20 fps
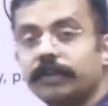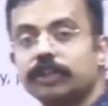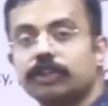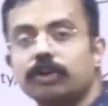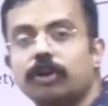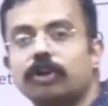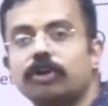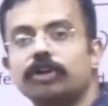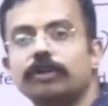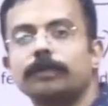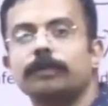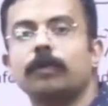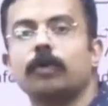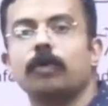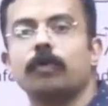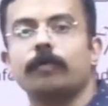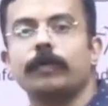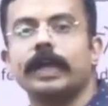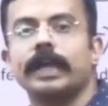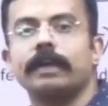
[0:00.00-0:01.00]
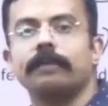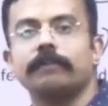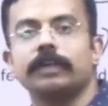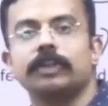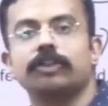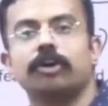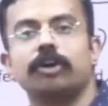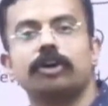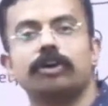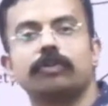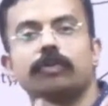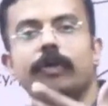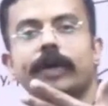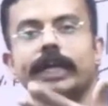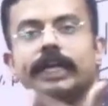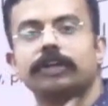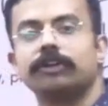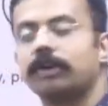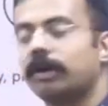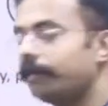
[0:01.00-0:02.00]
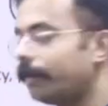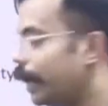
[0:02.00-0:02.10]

Without moving, without going to